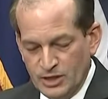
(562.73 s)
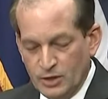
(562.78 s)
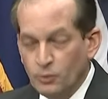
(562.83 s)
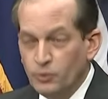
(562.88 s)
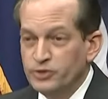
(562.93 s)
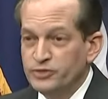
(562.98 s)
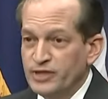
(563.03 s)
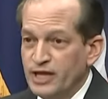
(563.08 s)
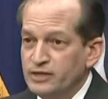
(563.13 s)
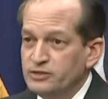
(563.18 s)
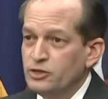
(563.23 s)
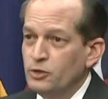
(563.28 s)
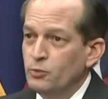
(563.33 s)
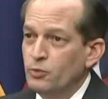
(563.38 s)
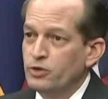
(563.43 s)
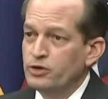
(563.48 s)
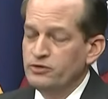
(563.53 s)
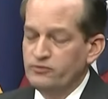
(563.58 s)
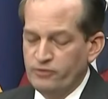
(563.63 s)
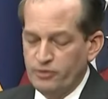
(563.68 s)
Without the
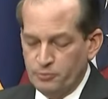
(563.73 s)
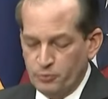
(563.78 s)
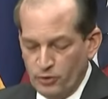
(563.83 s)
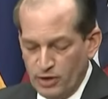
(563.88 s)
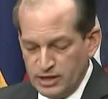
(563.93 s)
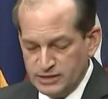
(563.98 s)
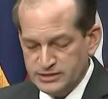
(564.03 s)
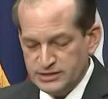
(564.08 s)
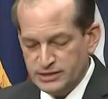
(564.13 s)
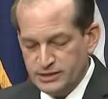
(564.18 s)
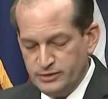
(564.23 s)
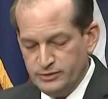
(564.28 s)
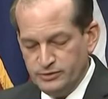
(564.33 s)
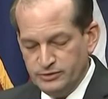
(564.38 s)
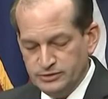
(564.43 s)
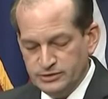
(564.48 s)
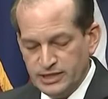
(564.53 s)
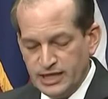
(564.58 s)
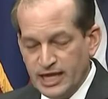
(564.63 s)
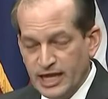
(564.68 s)
work of our
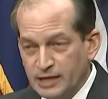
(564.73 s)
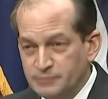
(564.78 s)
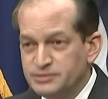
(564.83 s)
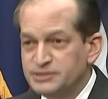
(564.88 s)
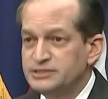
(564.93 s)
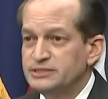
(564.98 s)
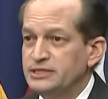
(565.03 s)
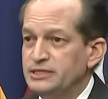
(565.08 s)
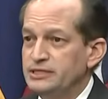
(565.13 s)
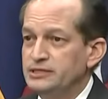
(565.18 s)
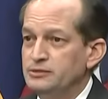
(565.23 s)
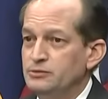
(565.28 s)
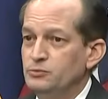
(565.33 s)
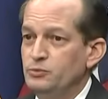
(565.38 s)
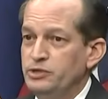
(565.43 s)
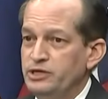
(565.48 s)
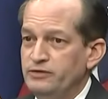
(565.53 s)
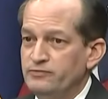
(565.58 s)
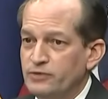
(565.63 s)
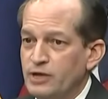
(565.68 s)
prosecutors, Epstein
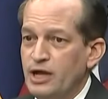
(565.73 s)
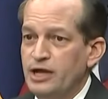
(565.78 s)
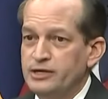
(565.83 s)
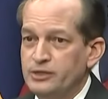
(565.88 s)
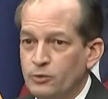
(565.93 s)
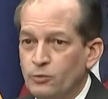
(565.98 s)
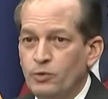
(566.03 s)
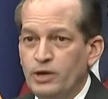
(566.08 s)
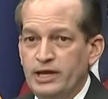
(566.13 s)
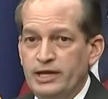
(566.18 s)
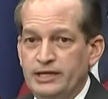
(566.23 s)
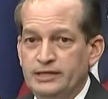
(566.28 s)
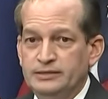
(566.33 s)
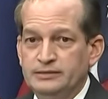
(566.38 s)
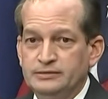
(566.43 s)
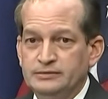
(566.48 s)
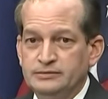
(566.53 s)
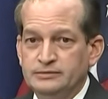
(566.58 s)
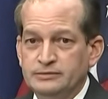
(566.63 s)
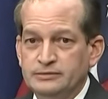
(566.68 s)
would have gotten away
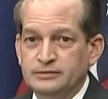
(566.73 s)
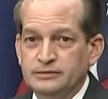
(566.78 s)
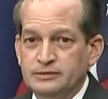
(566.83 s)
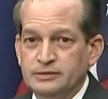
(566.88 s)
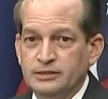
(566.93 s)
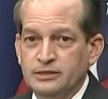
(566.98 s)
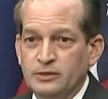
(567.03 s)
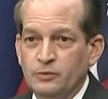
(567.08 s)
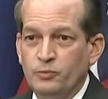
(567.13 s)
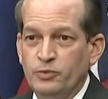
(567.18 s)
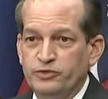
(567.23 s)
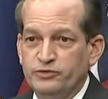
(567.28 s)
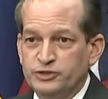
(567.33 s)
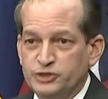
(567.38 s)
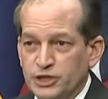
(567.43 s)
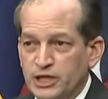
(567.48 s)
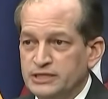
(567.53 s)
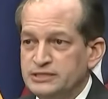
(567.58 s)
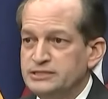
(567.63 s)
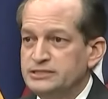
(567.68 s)
with
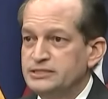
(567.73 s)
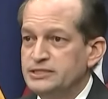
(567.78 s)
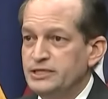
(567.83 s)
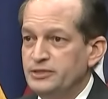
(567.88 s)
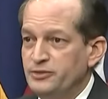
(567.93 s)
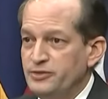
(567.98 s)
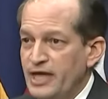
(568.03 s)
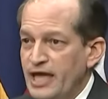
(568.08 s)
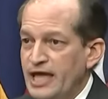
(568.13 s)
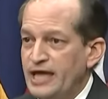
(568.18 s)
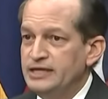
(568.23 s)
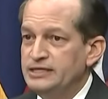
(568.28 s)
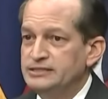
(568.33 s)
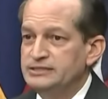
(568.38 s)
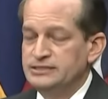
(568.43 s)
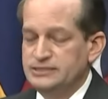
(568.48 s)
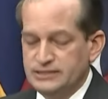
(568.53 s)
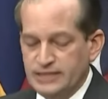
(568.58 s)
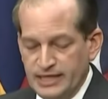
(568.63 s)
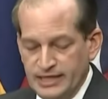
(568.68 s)
just that
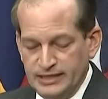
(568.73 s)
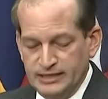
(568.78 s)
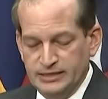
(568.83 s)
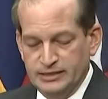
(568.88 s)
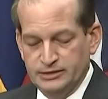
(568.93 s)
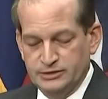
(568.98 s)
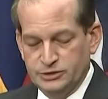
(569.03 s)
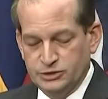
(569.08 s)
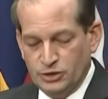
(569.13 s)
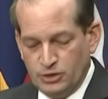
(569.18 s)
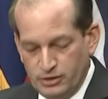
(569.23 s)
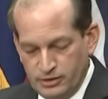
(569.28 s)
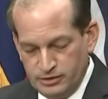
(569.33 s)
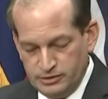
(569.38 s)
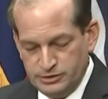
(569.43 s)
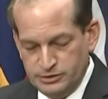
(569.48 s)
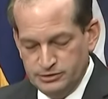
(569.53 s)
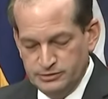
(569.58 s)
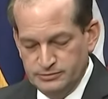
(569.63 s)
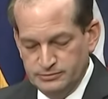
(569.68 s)
state charge.